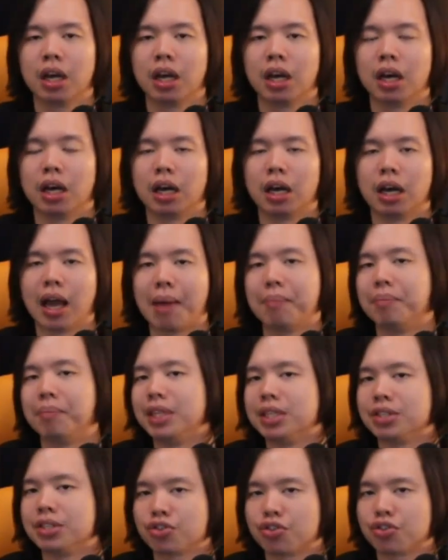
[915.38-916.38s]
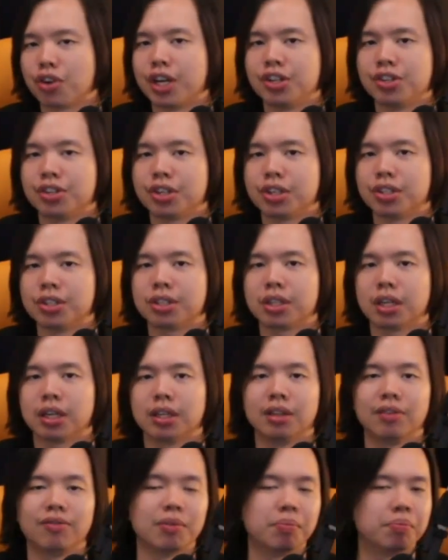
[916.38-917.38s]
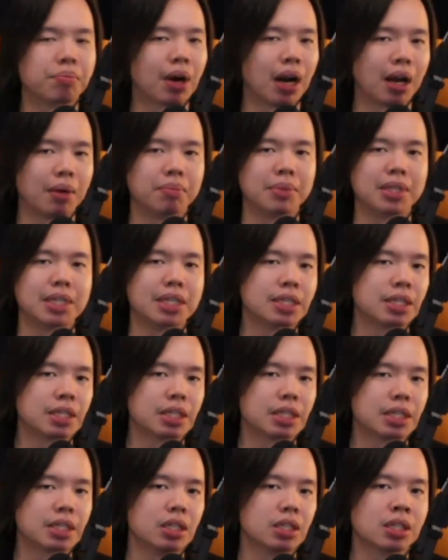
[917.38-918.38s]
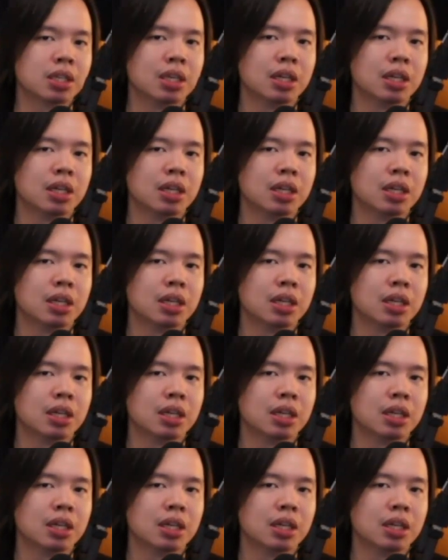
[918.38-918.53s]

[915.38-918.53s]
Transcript: administrations, different prime ministers